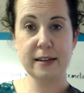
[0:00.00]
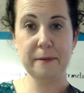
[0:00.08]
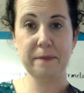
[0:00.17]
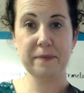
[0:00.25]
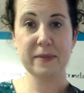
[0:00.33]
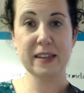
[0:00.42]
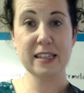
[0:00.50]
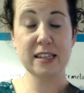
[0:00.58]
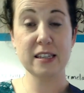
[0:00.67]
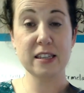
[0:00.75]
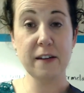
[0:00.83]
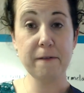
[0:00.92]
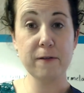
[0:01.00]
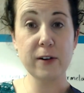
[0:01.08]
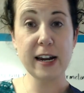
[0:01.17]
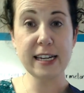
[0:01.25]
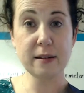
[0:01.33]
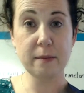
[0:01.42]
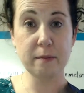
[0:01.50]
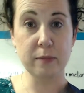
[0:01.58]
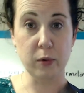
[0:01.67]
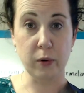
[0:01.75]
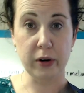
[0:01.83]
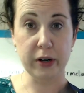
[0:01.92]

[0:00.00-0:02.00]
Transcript: This is the fretboard.